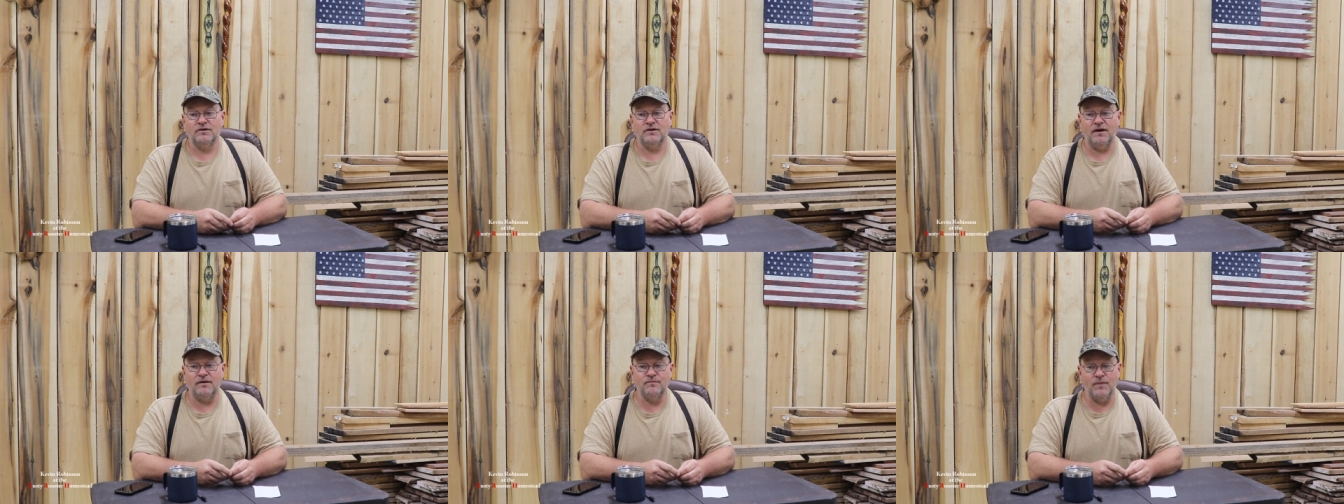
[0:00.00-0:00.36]

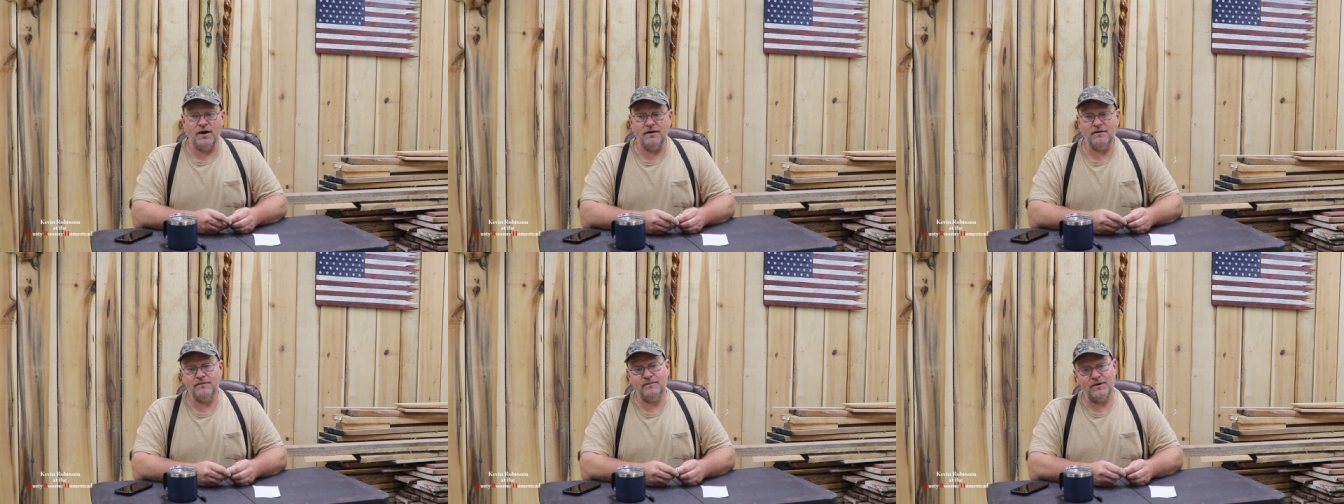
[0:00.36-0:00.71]
they
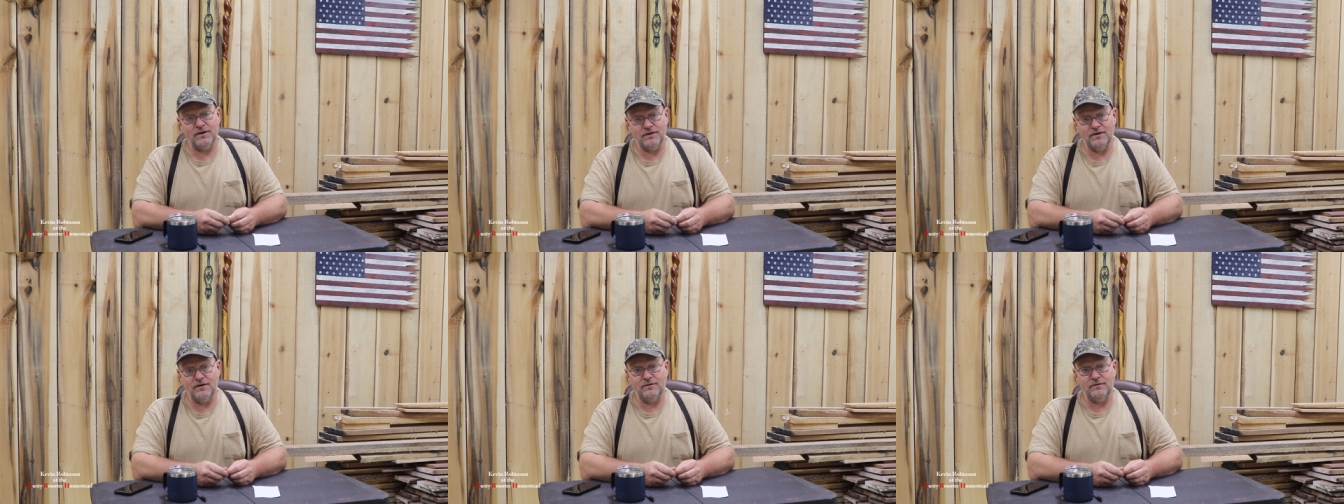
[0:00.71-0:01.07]
make
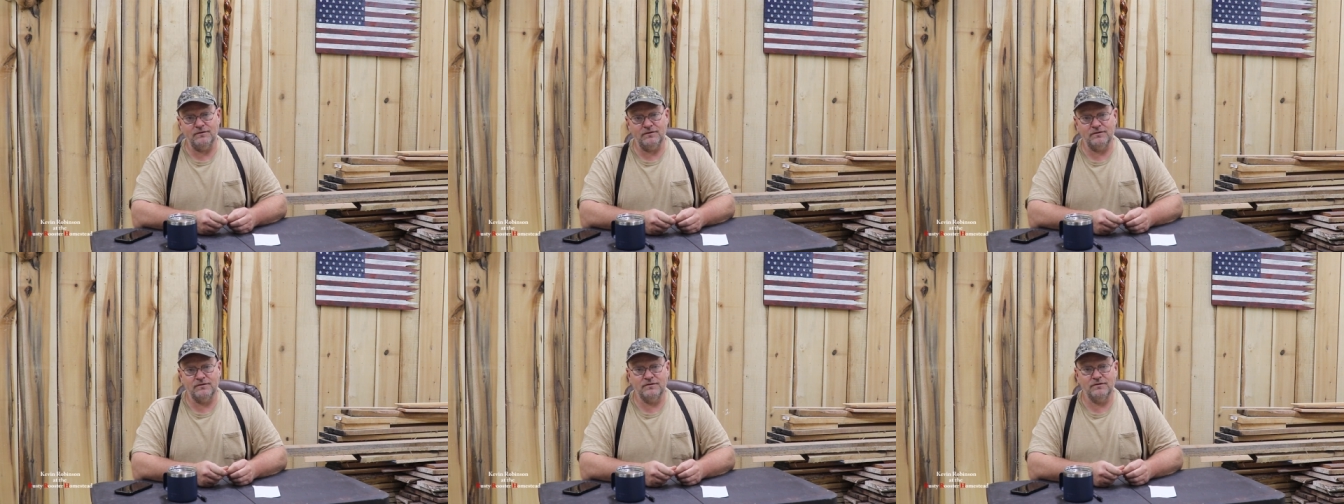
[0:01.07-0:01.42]

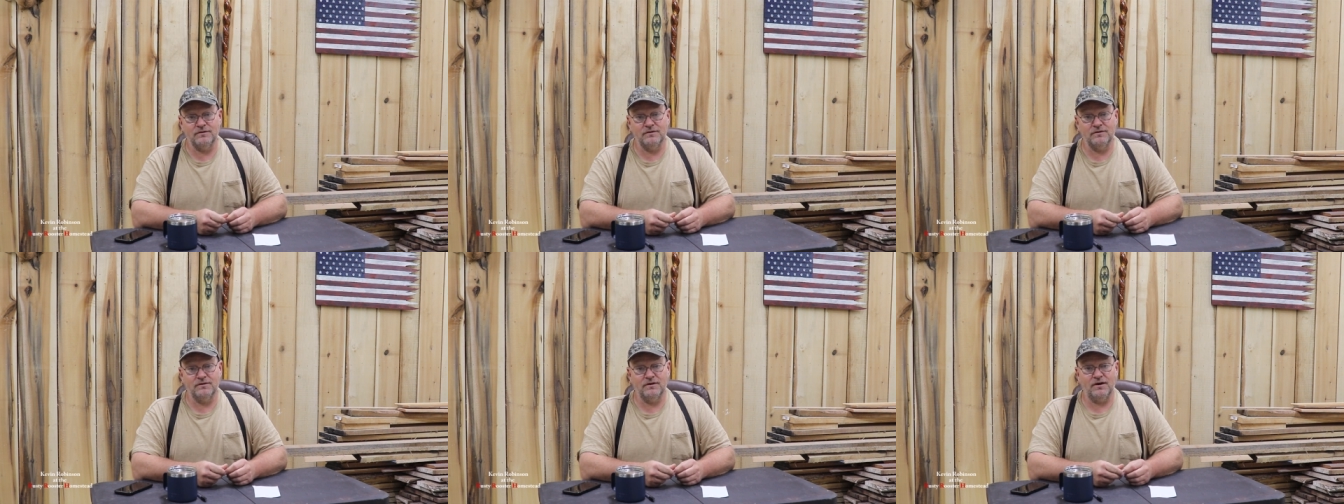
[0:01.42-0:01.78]
videos.
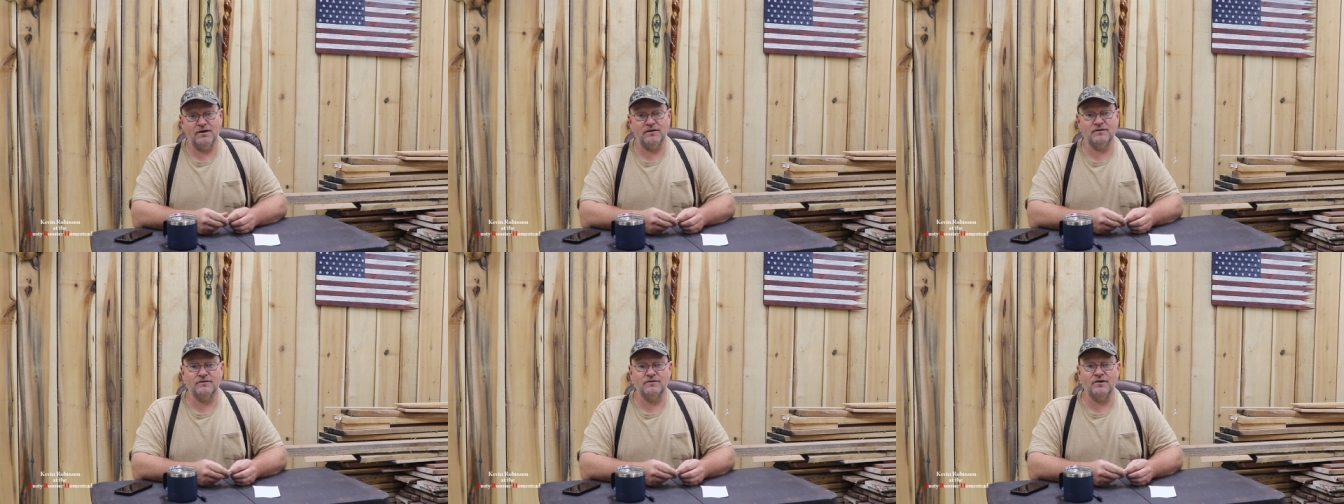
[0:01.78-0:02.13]
Uh,